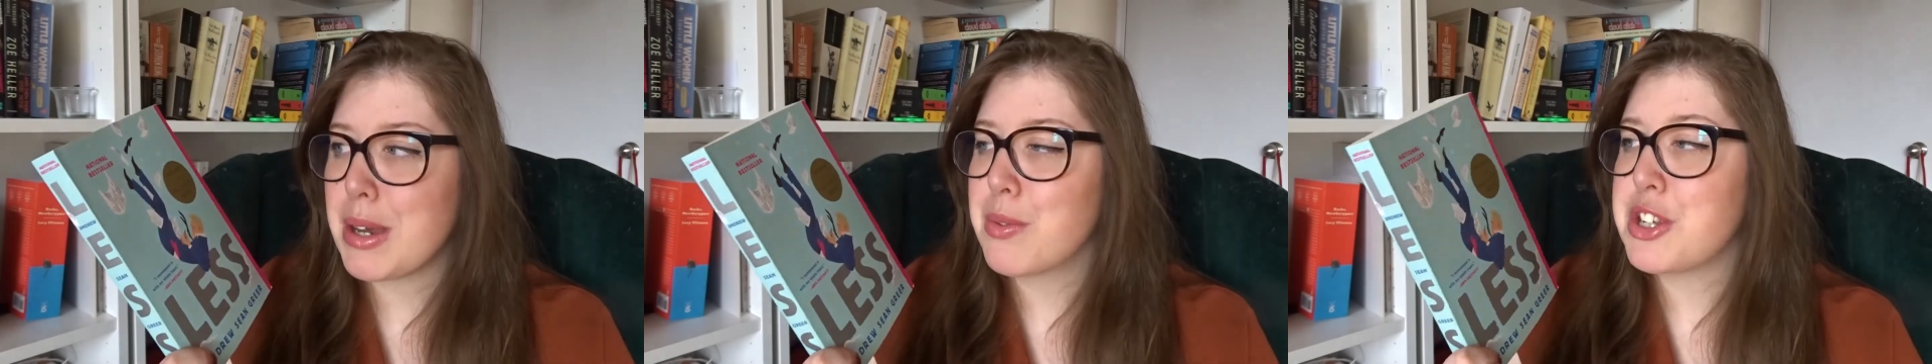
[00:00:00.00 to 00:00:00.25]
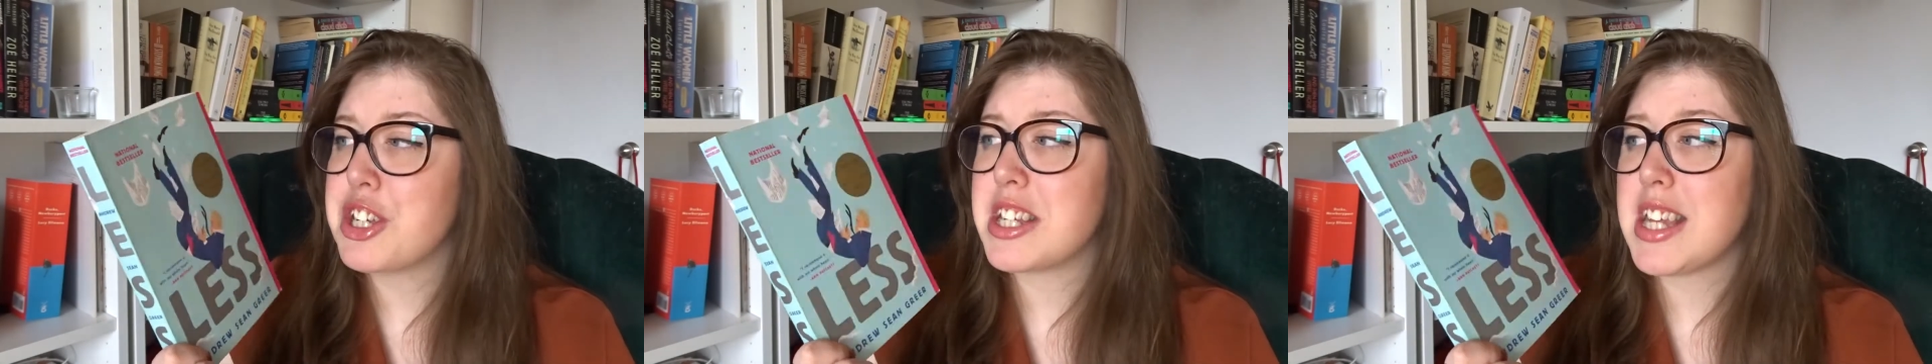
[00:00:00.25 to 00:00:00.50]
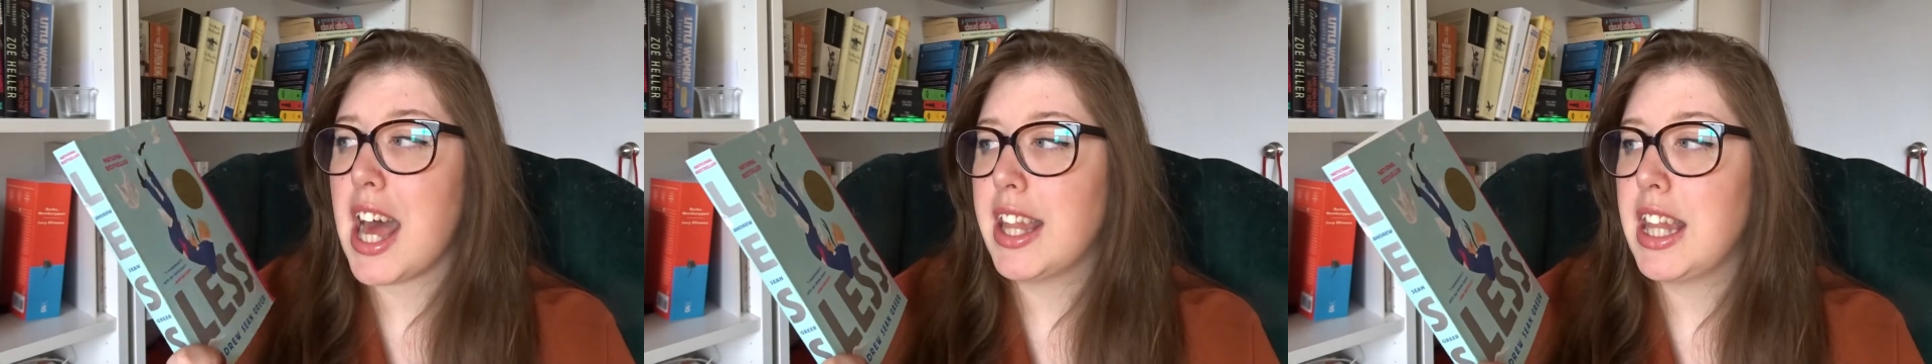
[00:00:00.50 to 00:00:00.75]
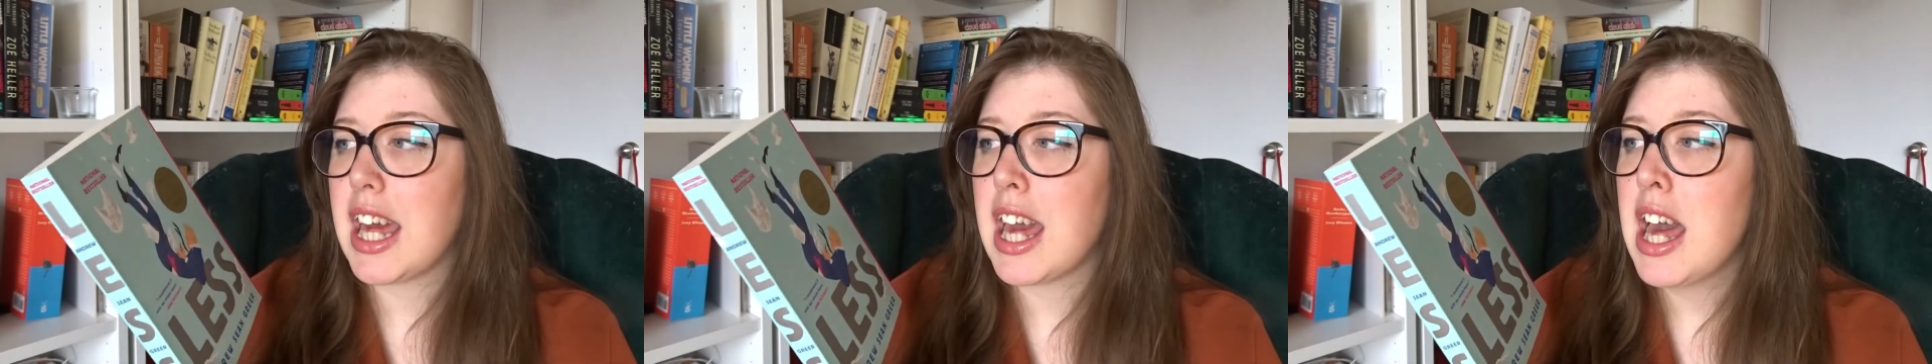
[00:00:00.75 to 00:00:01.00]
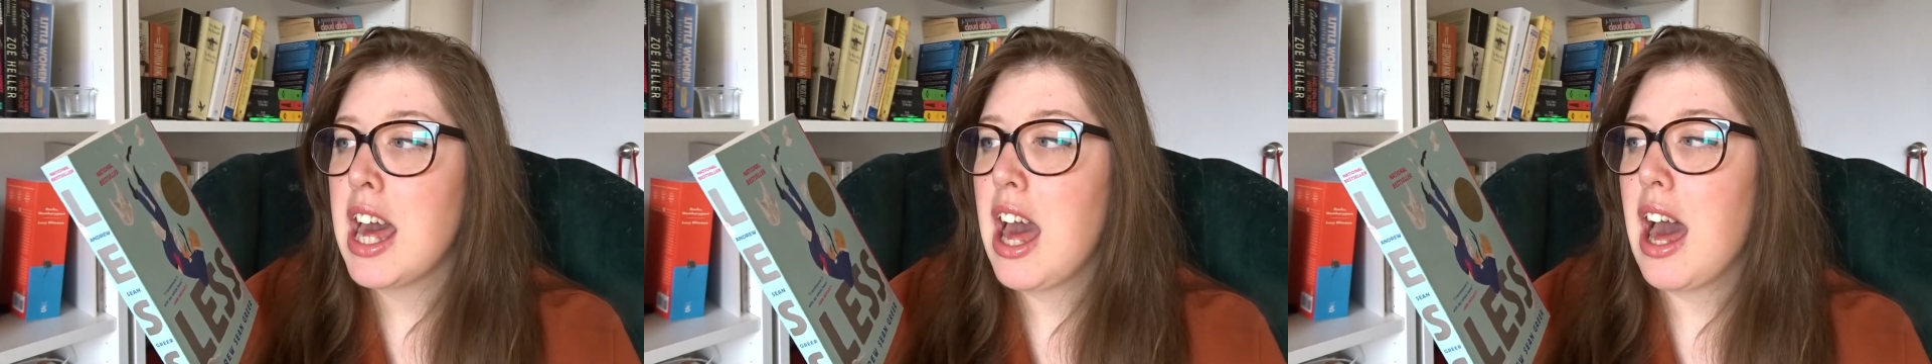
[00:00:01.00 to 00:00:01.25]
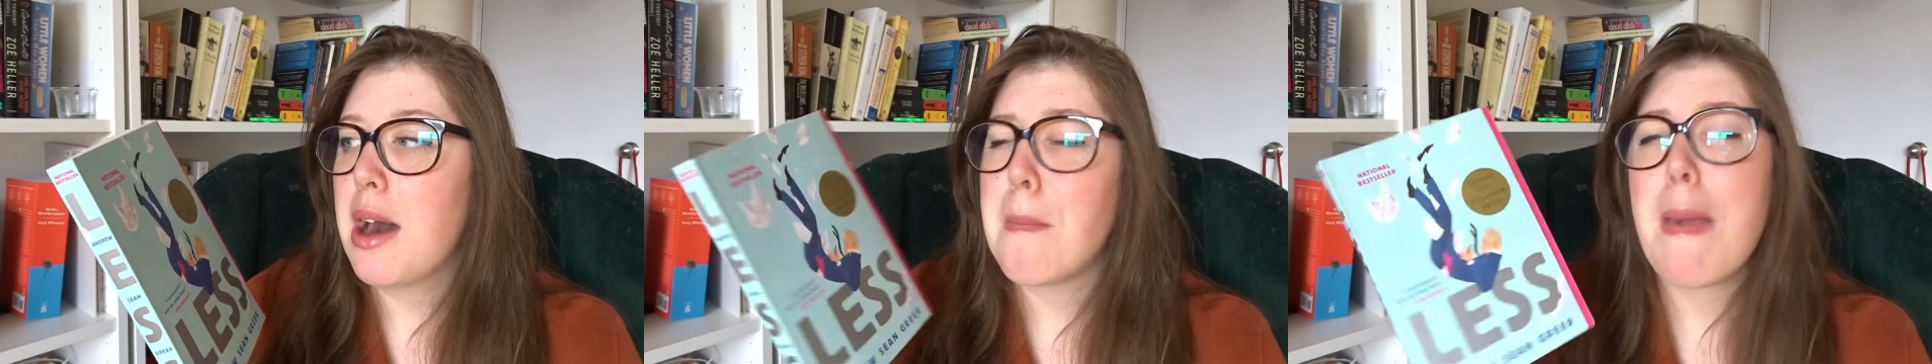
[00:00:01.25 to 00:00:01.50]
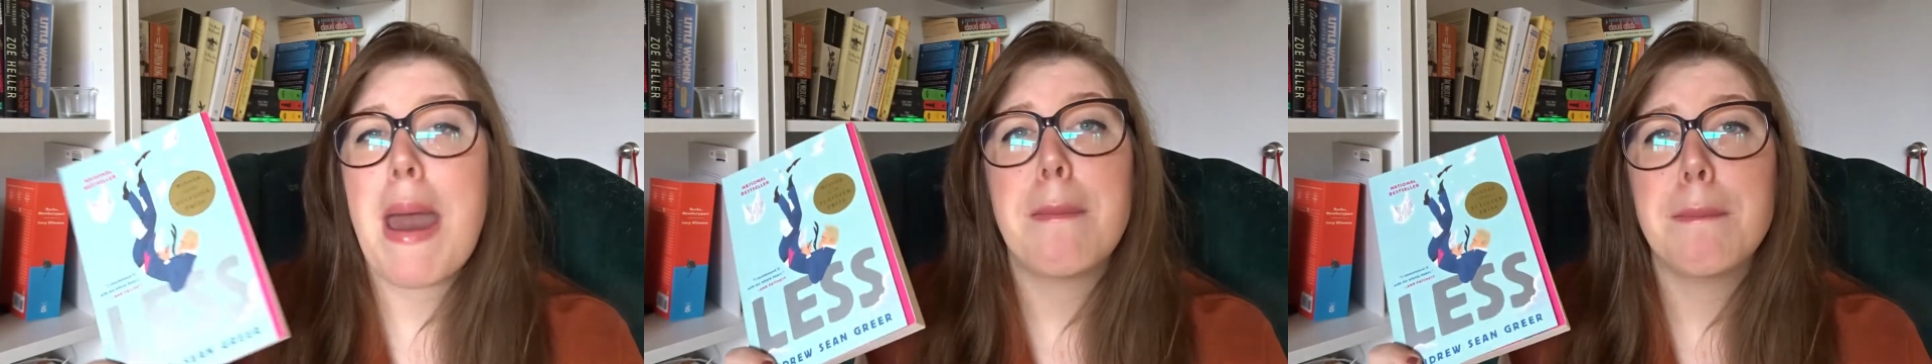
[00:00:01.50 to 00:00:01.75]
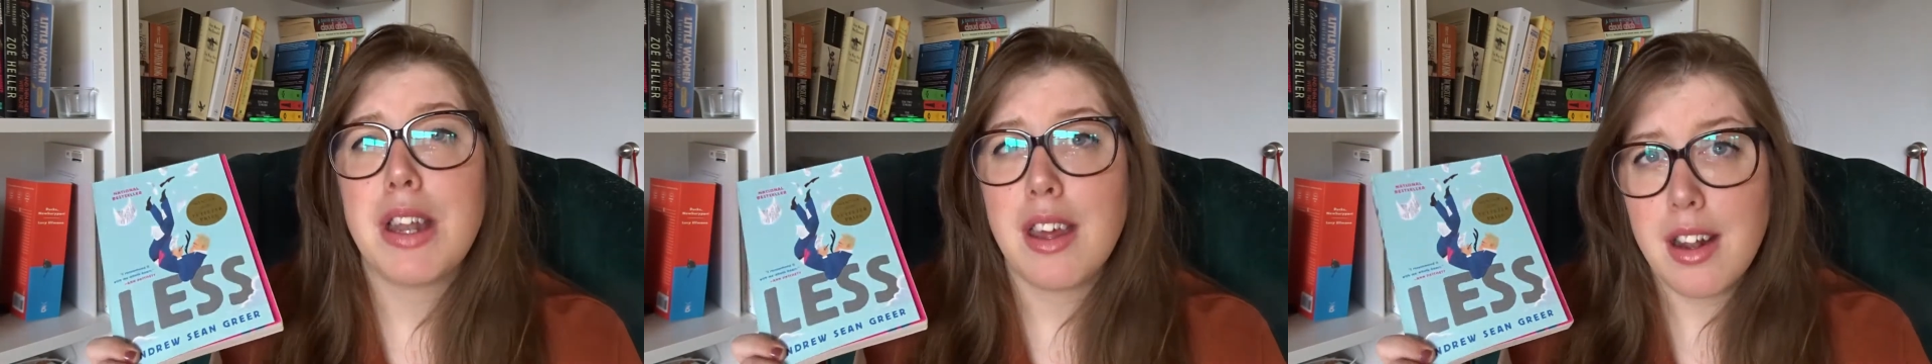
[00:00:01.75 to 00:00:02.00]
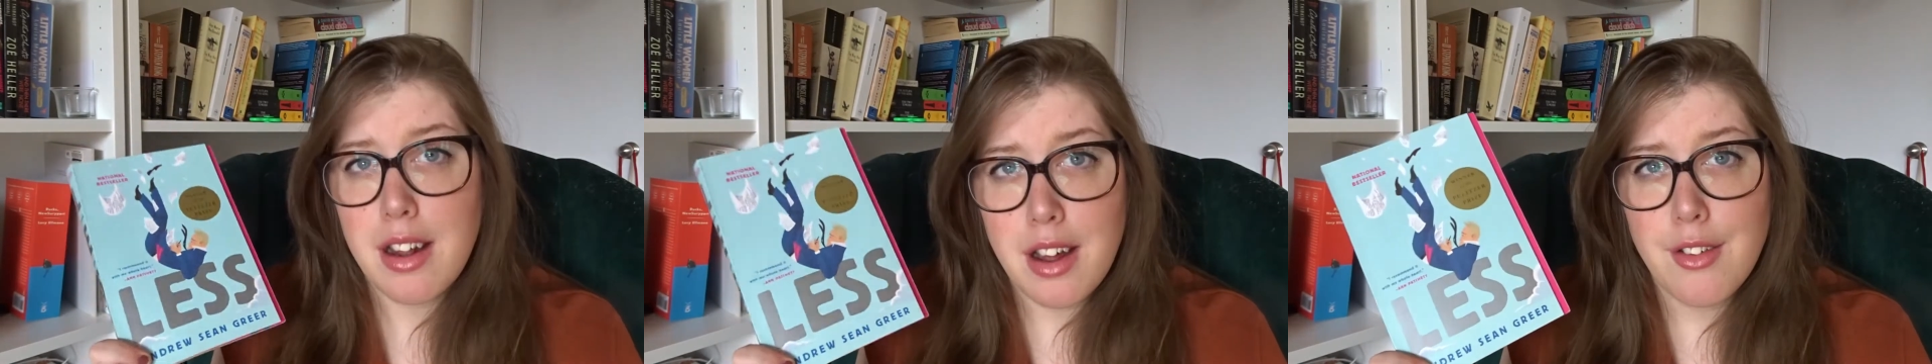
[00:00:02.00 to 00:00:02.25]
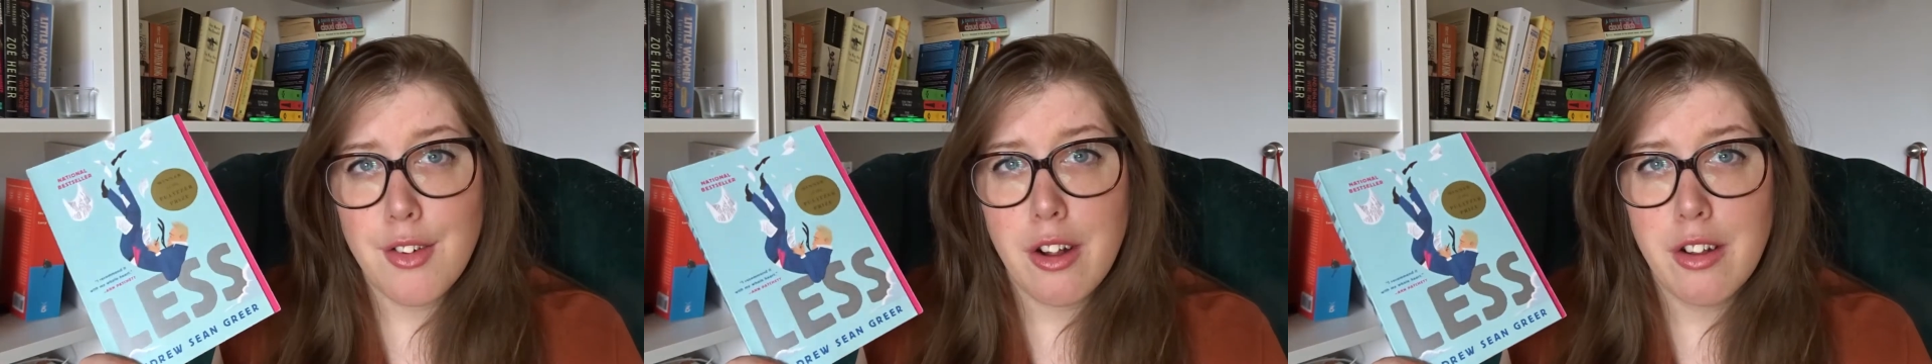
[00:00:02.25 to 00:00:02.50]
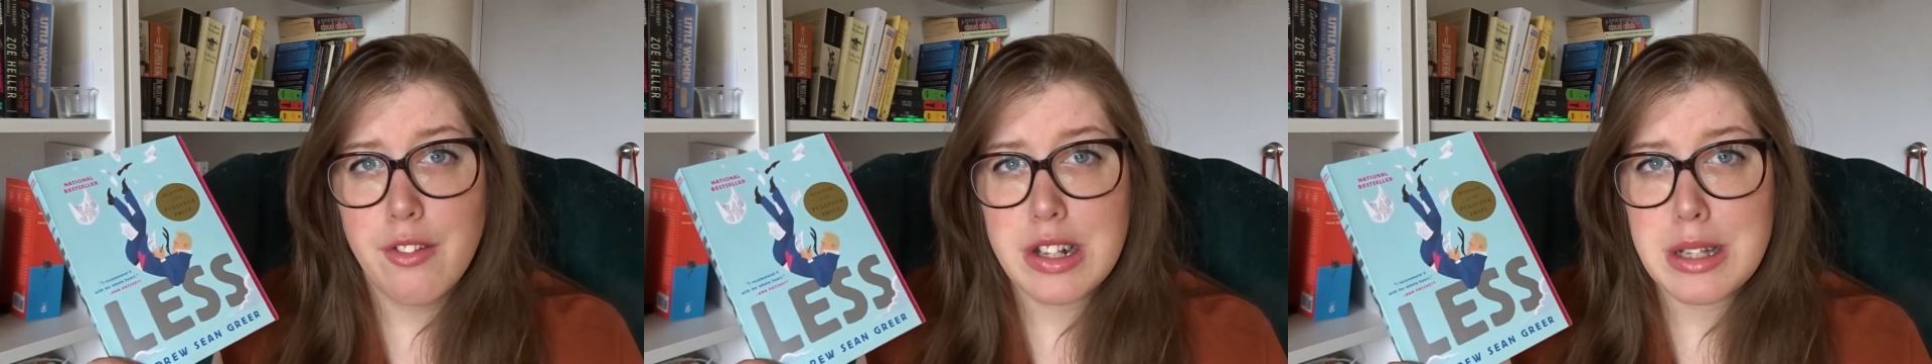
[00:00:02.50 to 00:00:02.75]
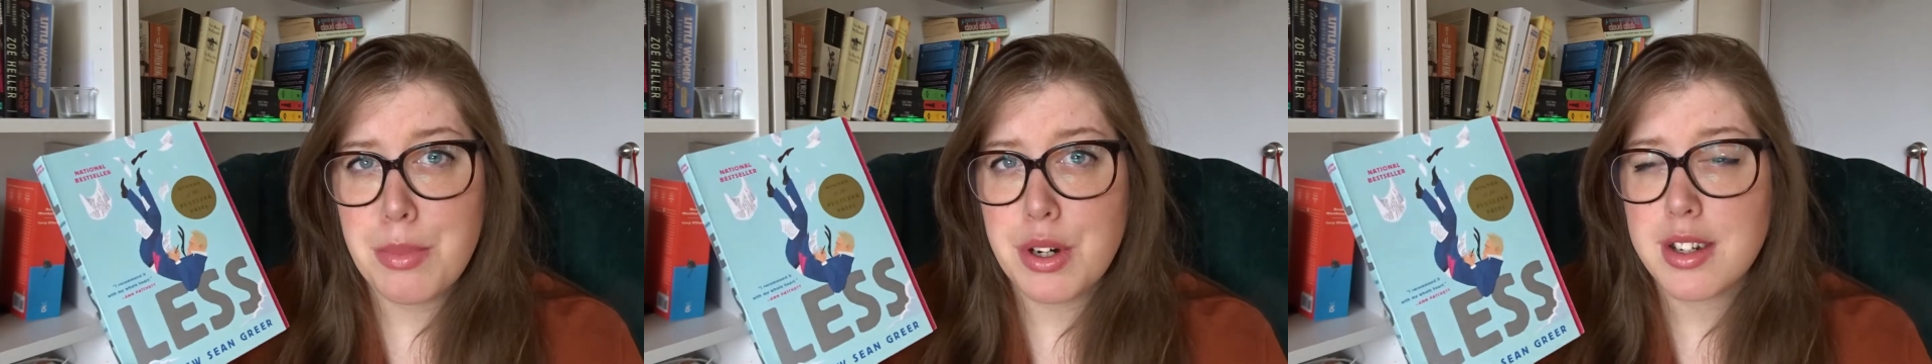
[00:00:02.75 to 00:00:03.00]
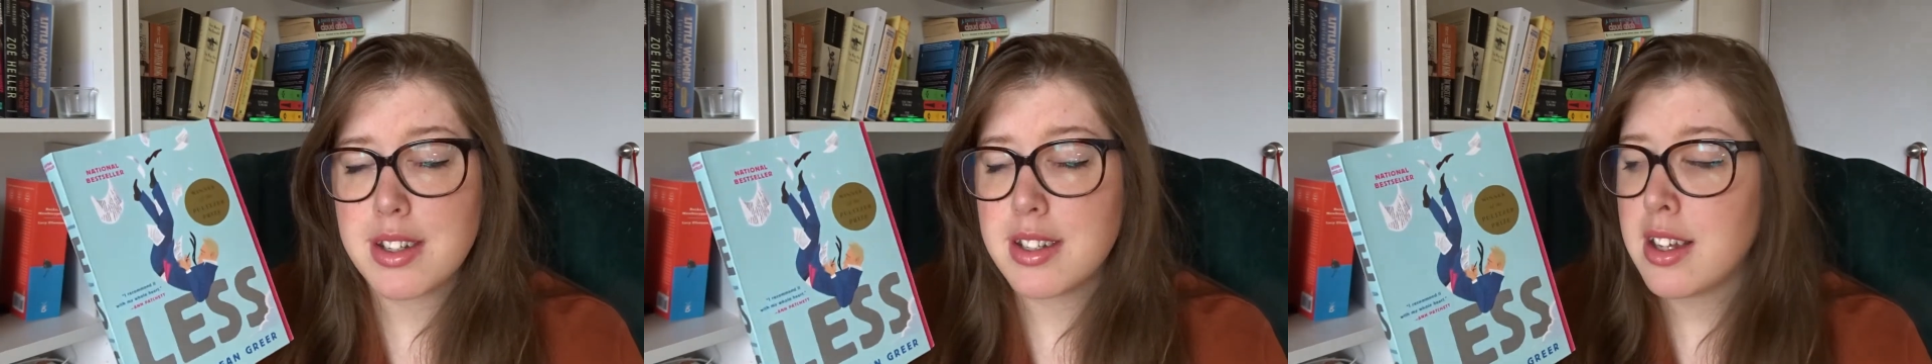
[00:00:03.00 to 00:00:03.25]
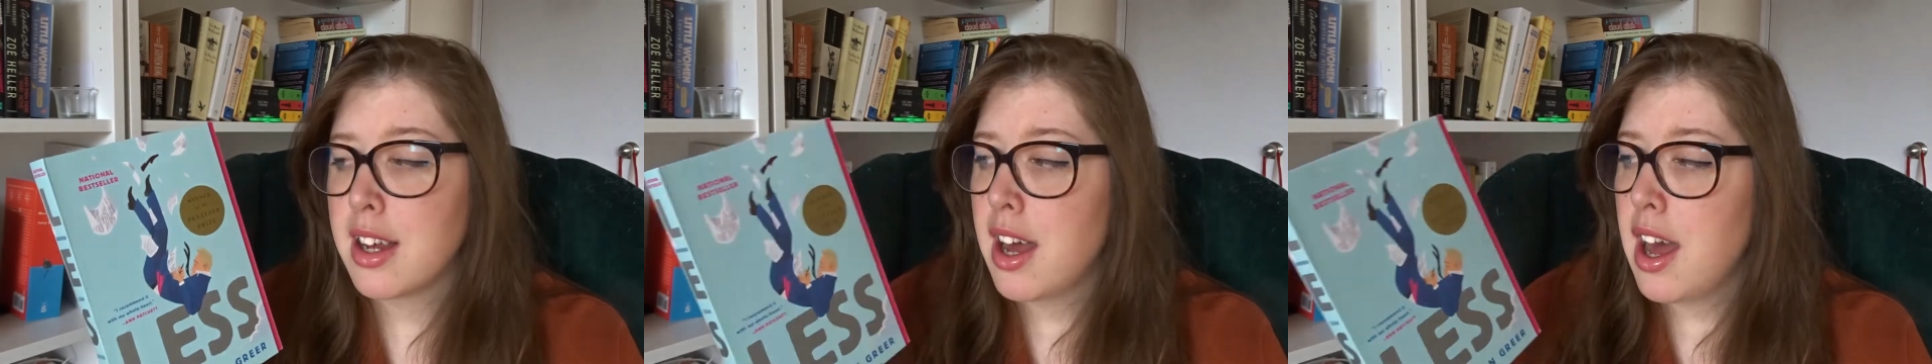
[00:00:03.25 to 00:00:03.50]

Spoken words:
which is sadly emptied of all of its books